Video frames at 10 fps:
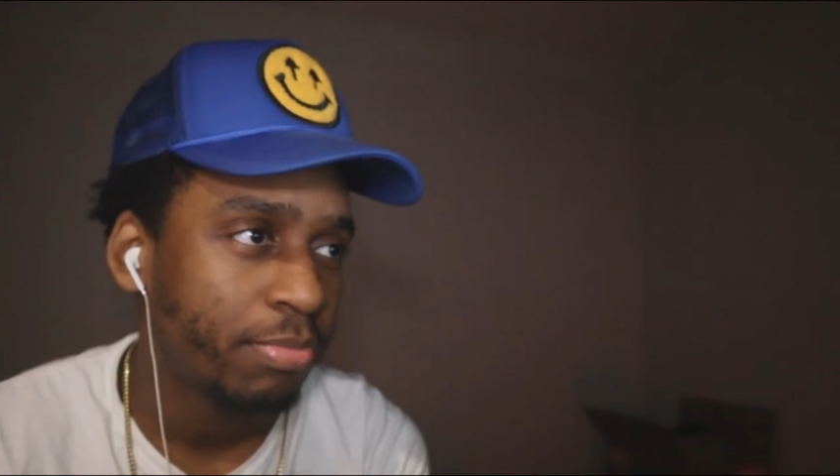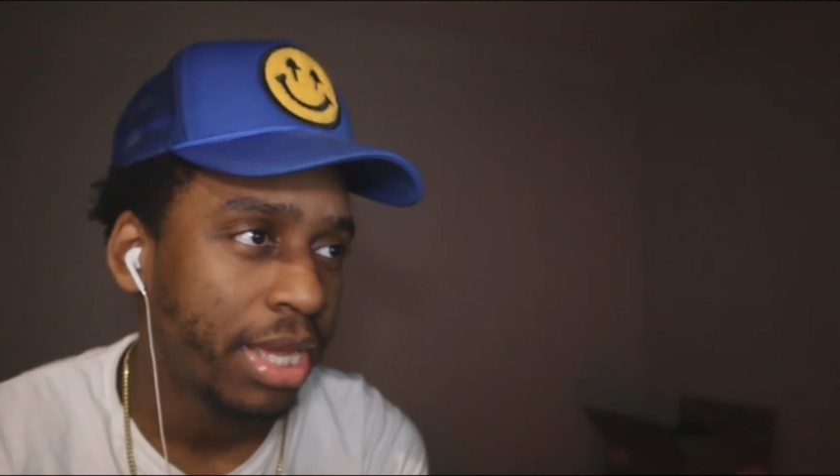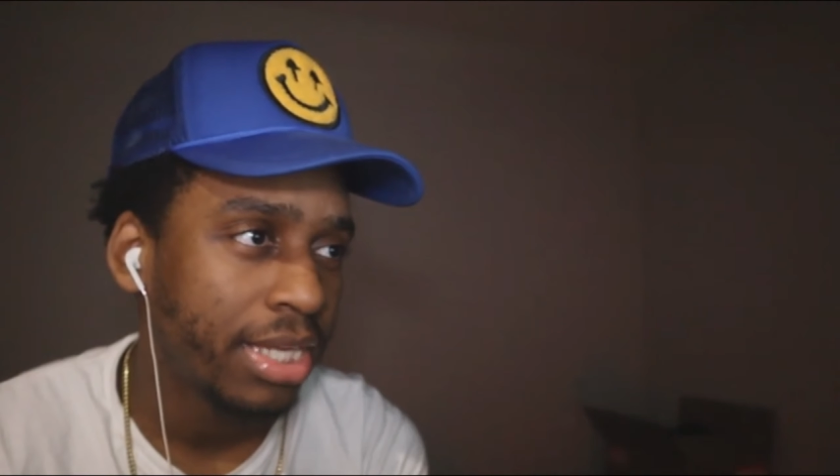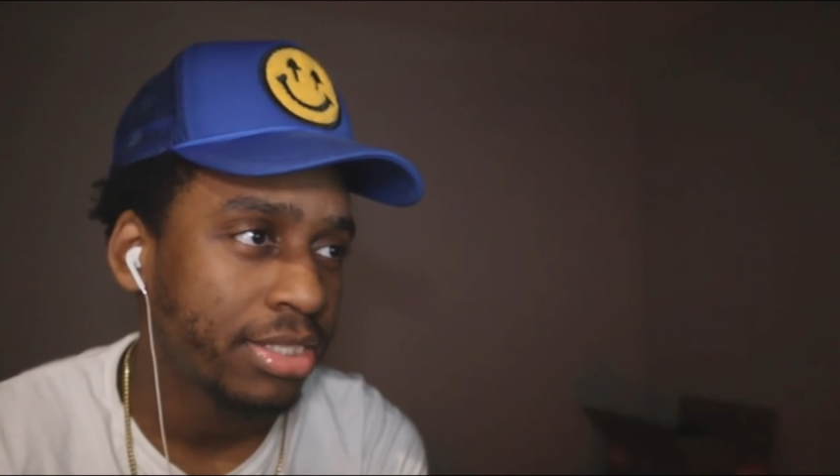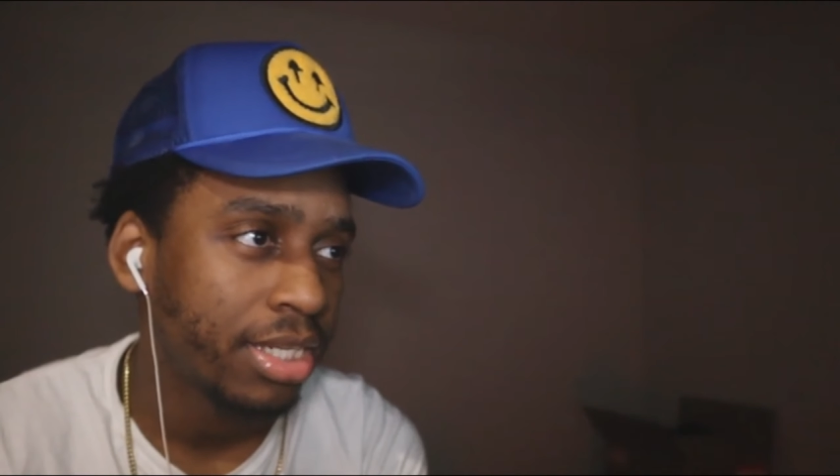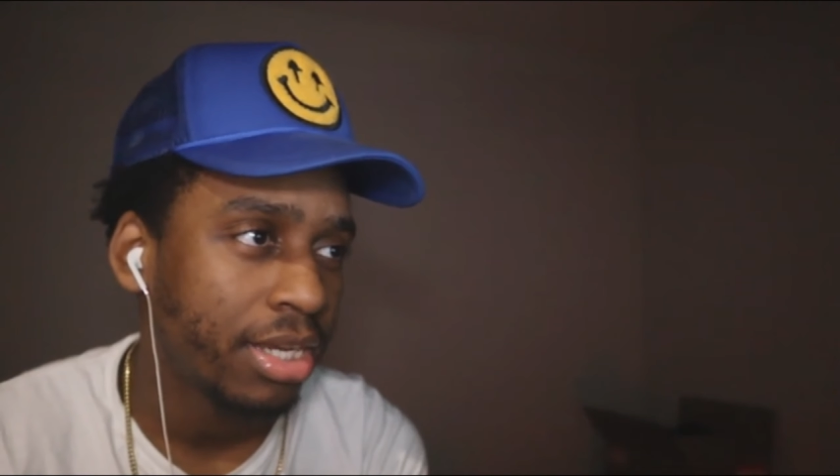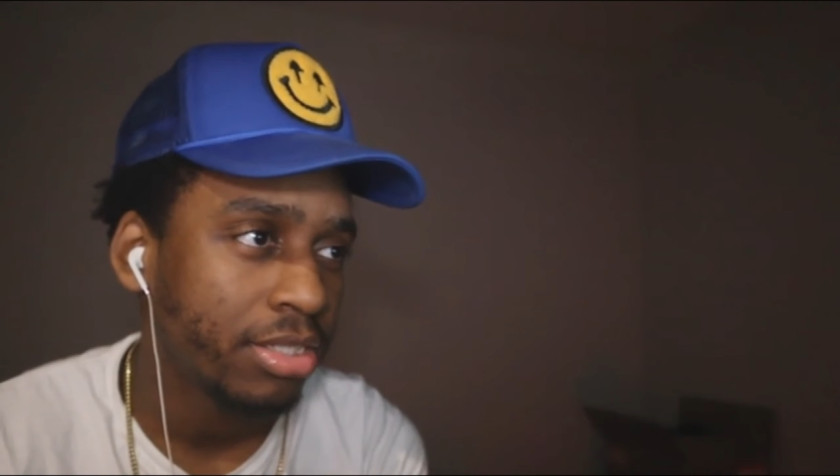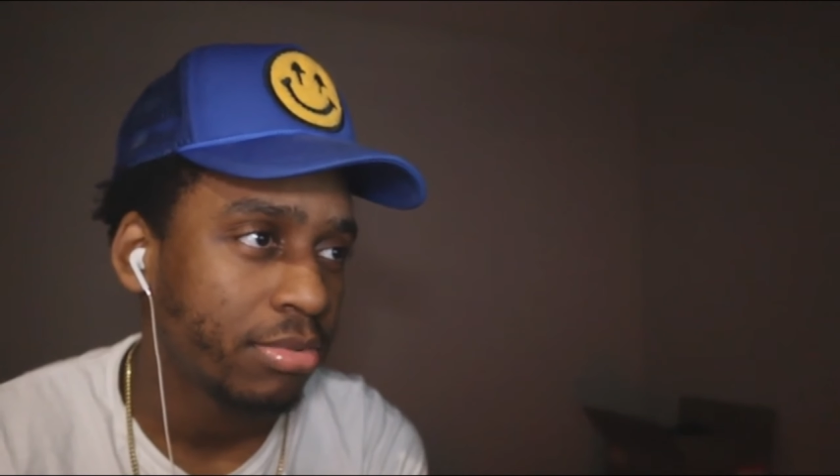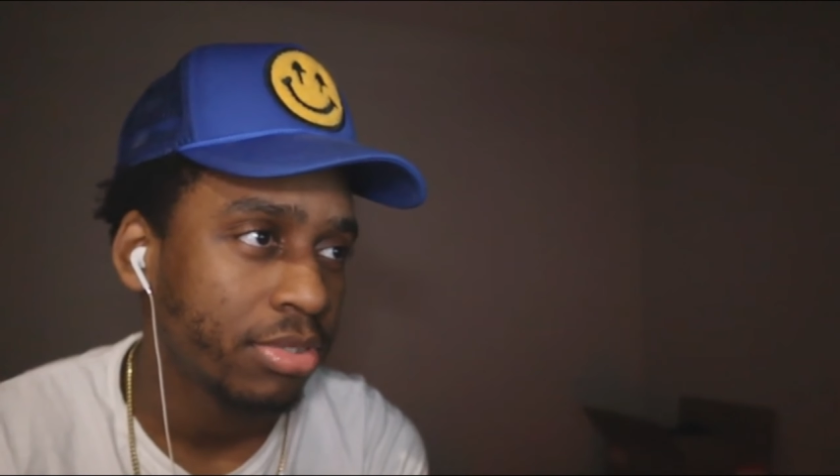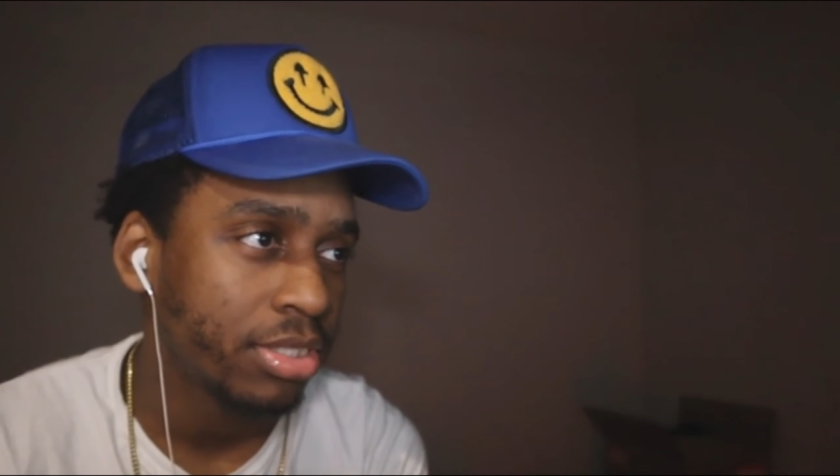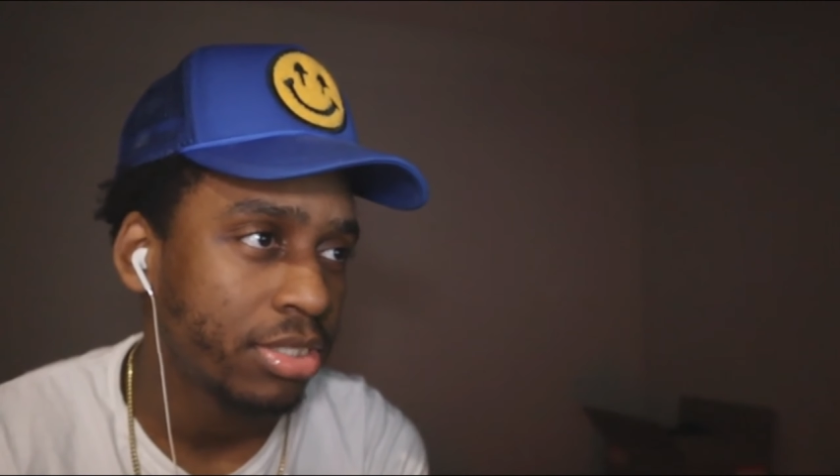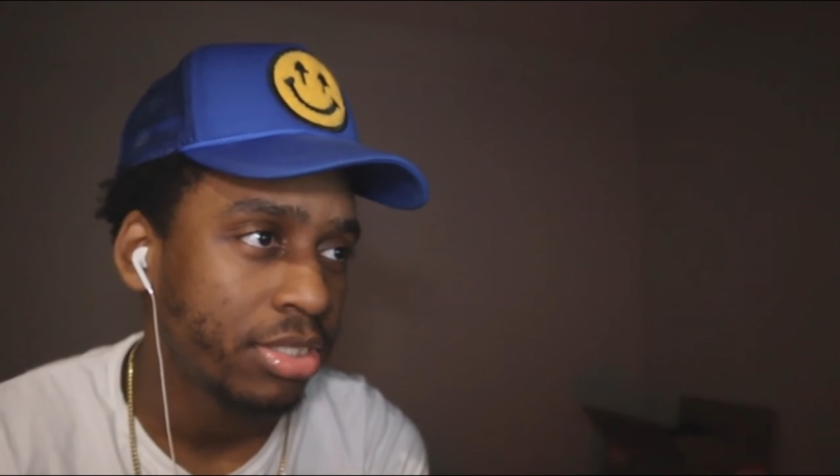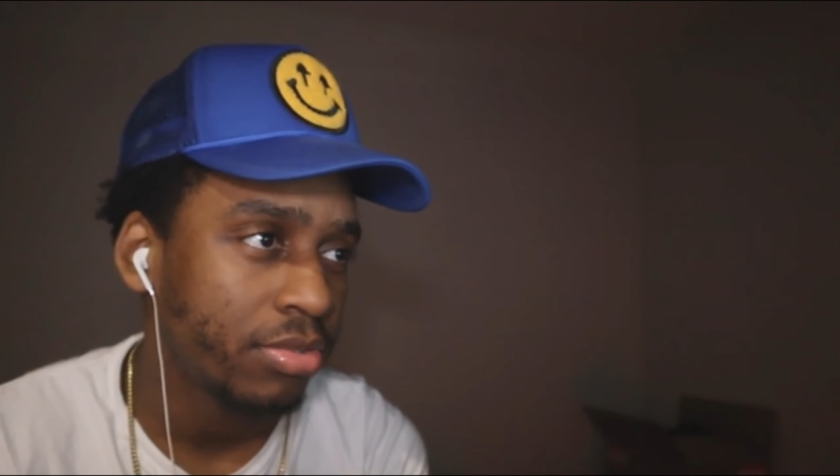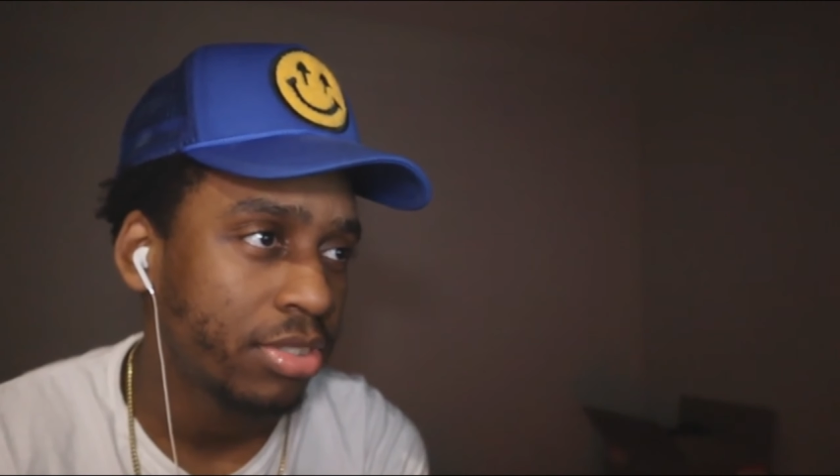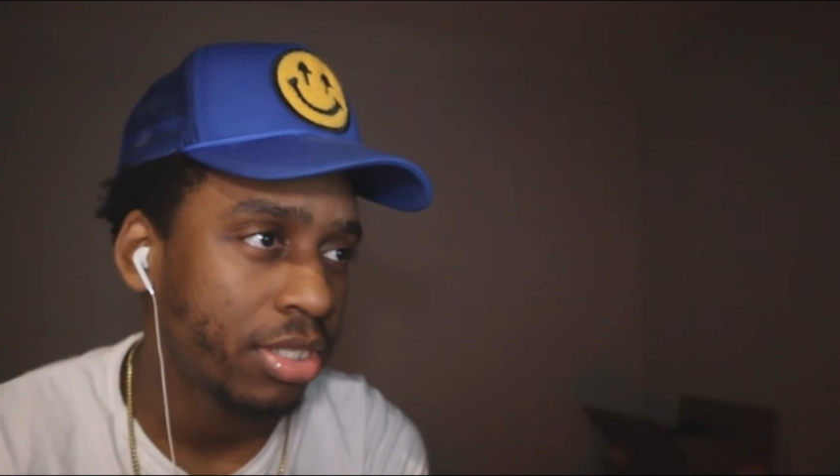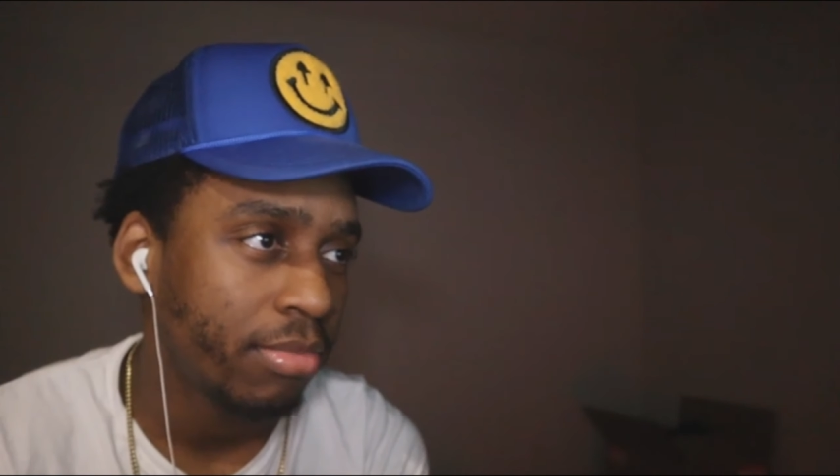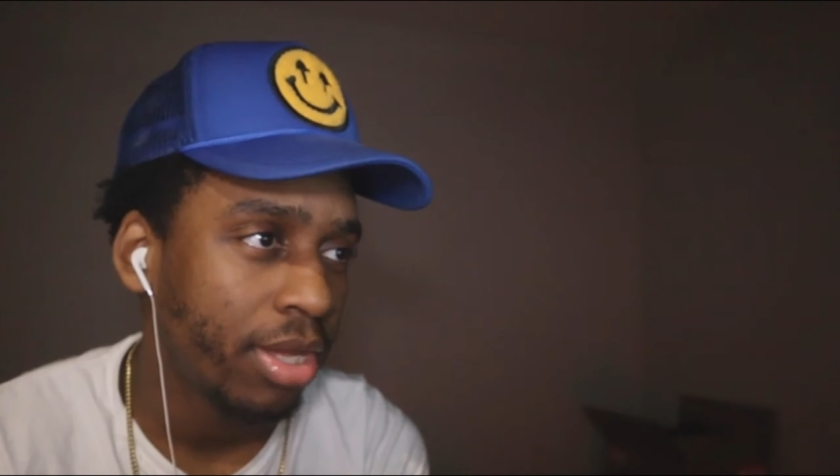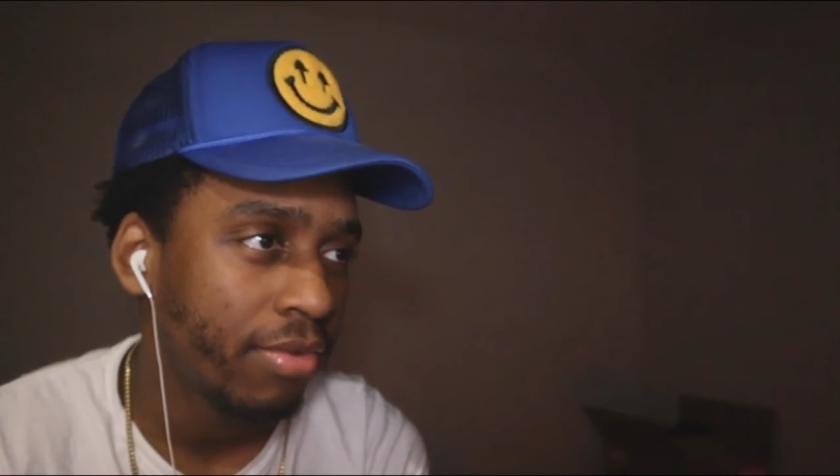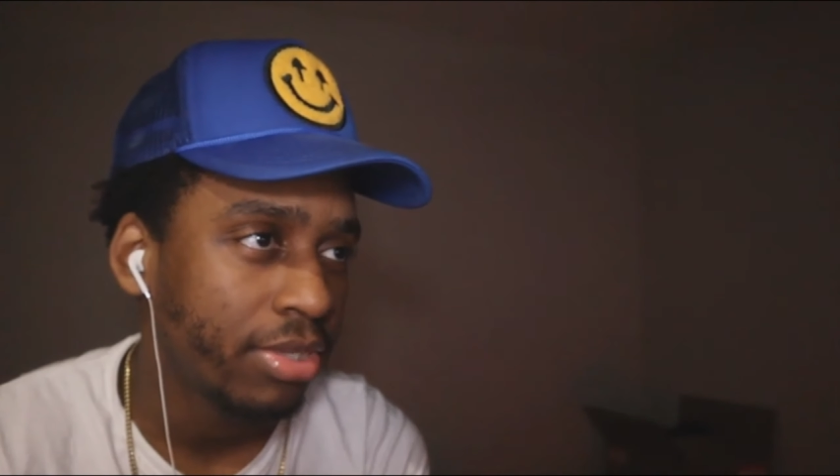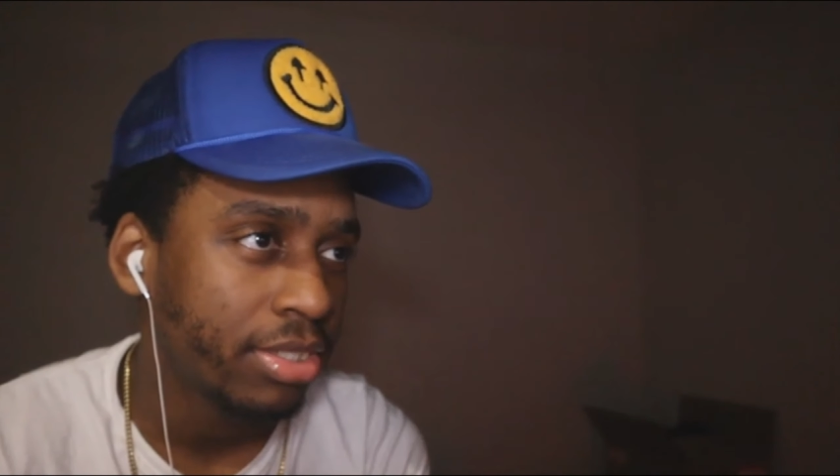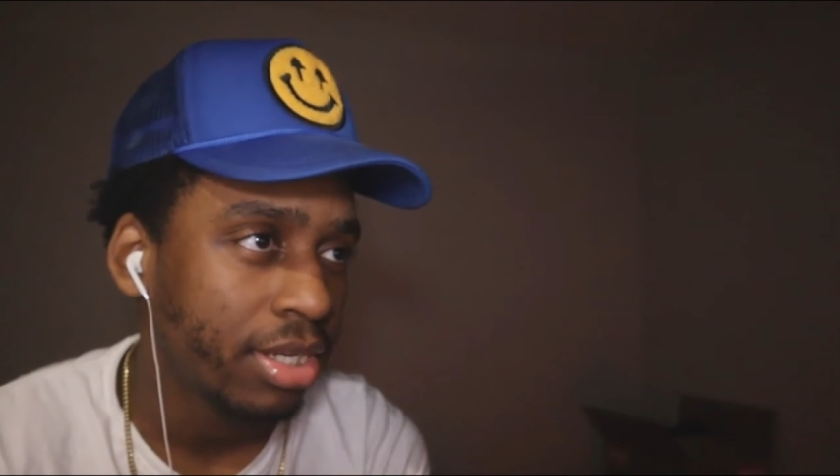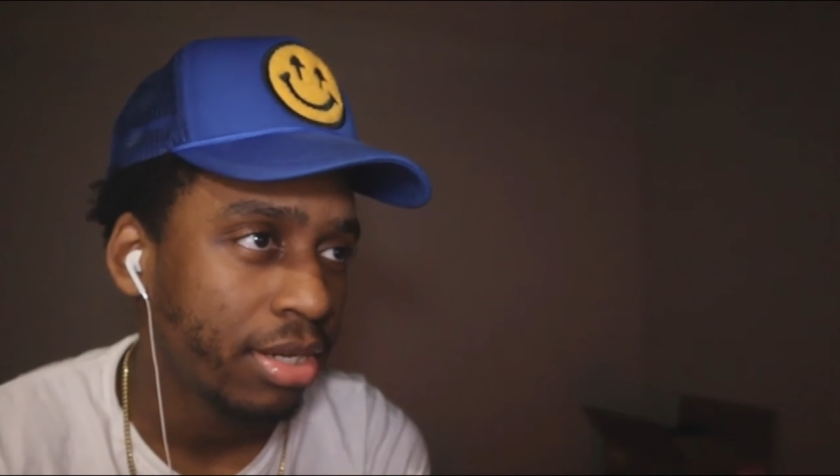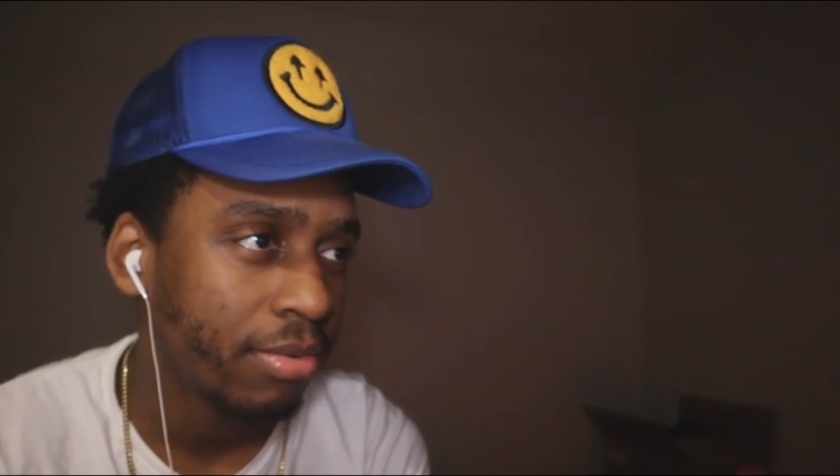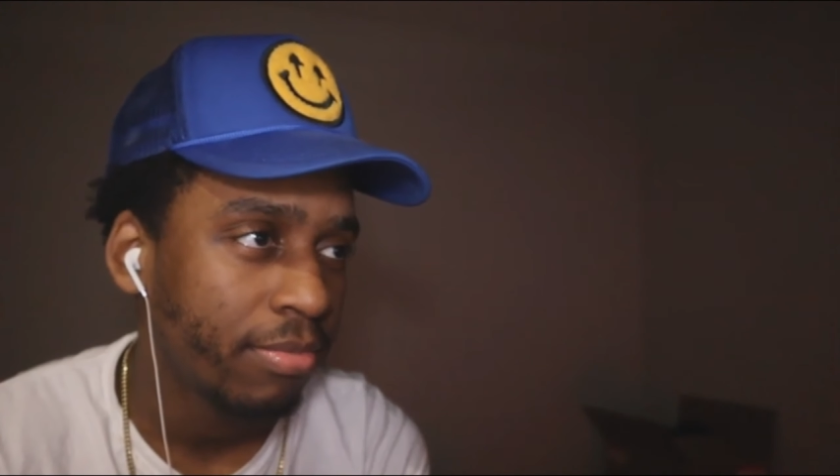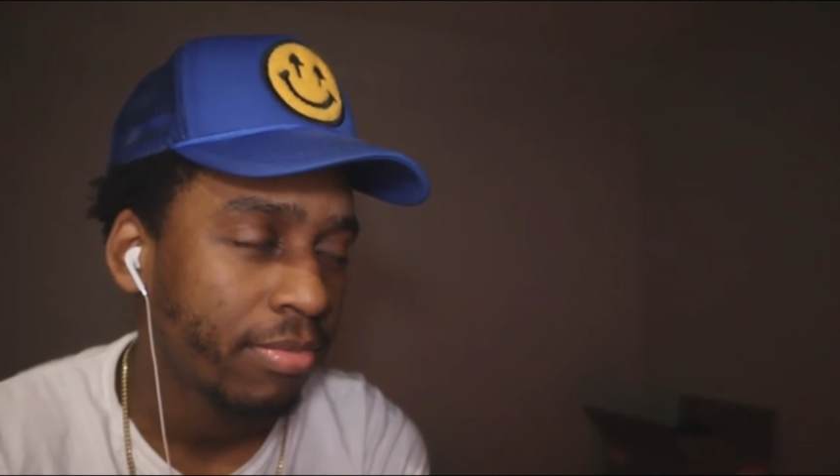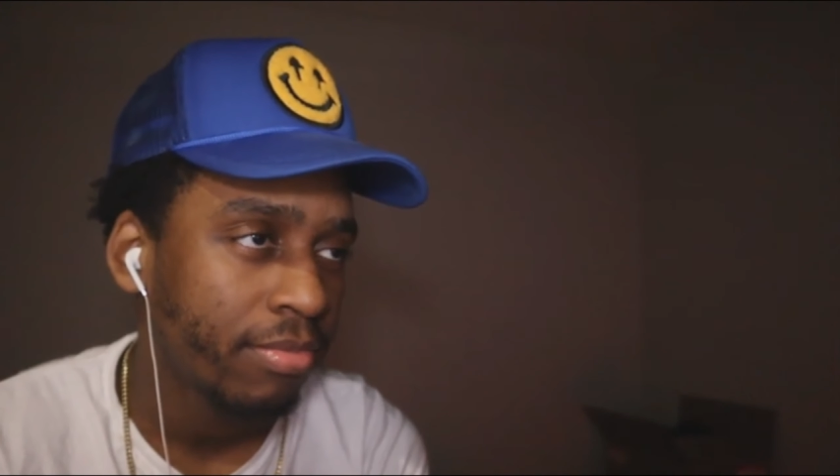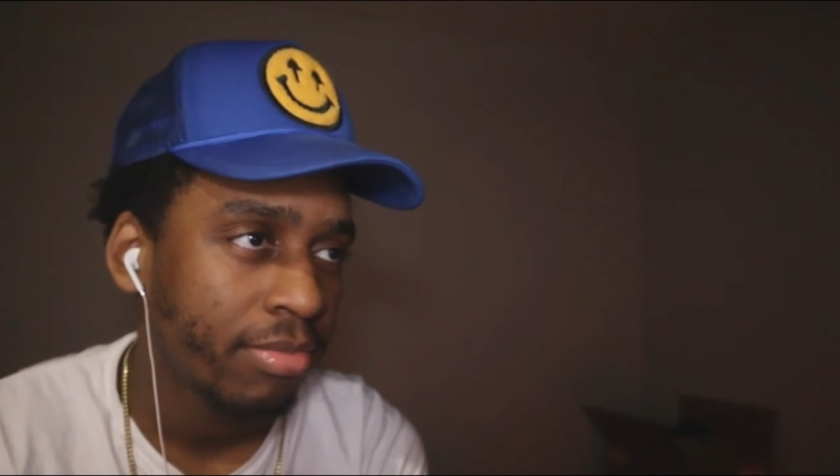just passing out, supposed to just do something every time.